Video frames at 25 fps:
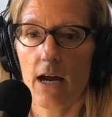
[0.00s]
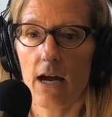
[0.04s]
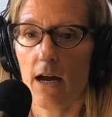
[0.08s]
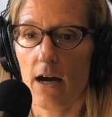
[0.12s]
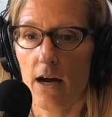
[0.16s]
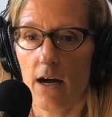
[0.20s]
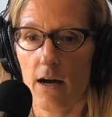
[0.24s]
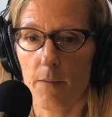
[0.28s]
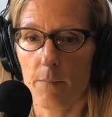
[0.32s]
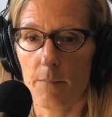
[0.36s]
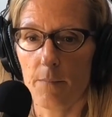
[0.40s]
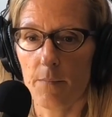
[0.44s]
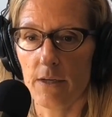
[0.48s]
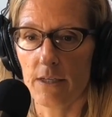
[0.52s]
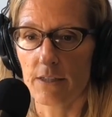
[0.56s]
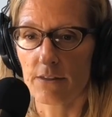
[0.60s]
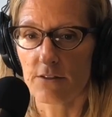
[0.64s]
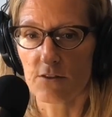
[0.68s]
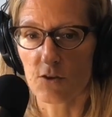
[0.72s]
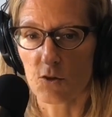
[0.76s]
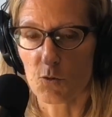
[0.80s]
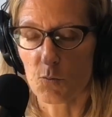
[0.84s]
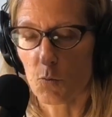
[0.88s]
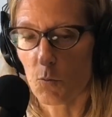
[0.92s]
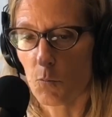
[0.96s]
It's
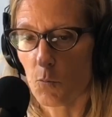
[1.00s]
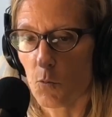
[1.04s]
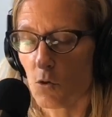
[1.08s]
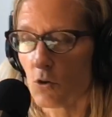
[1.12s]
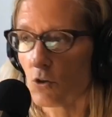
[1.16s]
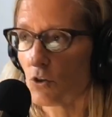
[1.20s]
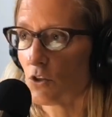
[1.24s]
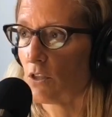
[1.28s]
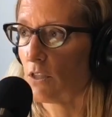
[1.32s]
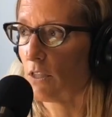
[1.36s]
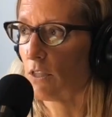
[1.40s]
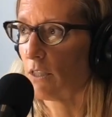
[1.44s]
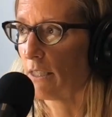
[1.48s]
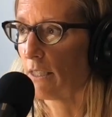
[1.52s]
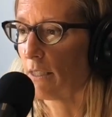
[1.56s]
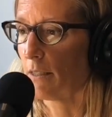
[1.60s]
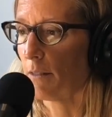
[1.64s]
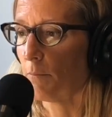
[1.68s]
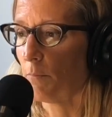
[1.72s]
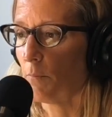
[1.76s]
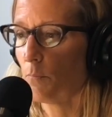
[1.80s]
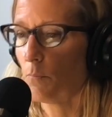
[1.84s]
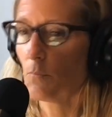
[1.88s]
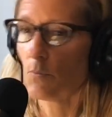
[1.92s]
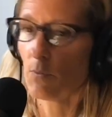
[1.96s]
disproportionately